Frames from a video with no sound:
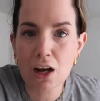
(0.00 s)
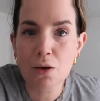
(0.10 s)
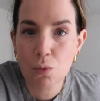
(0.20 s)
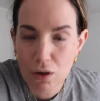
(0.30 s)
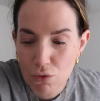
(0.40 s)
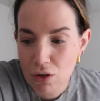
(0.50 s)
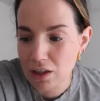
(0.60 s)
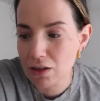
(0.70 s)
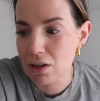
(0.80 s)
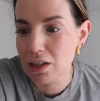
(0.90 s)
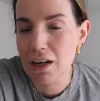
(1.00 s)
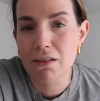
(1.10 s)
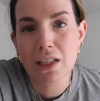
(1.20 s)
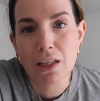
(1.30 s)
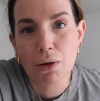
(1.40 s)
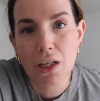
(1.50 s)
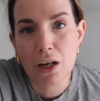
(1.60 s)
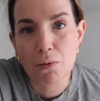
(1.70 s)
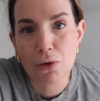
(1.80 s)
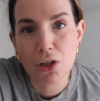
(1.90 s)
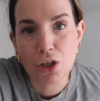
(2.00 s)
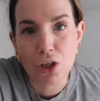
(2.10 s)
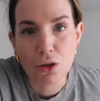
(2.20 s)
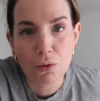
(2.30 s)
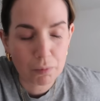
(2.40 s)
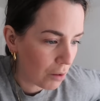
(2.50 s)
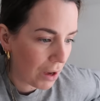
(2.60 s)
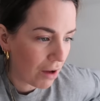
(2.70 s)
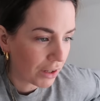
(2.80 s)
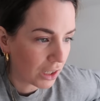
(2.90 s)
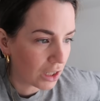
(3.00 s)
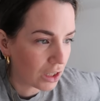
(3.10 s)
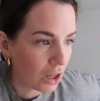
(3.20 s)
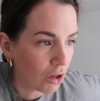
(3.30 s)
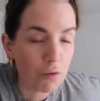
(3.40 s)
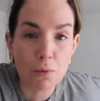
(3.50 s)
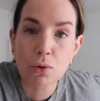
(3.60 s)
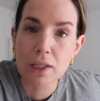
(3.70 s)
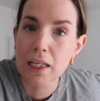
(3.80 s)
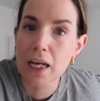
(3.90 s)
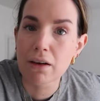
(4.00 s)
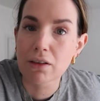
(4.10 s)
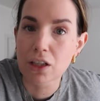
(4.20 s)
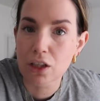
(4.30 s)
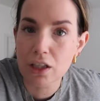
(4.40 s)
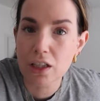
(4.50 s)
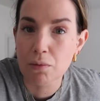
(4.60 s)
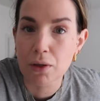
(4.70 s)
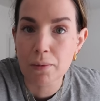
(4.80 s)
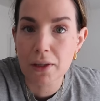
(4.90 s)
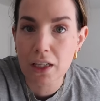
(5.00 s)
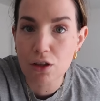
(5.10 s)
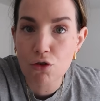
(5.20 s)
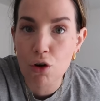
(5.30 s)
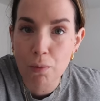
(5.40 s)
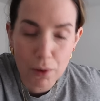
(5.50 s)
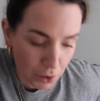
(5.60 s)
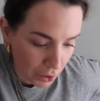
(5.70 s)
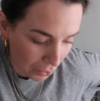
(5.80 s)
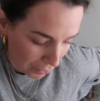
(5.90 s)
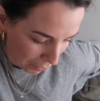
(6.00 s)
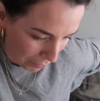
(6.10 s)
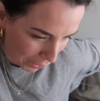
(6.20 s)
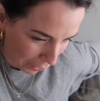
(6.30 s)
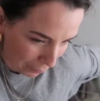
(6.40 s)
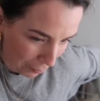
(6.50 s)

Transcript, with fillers: I, we're all in solidarity when it comes to um, having a lot of balls in the air, and sometimes things drop. So there we go.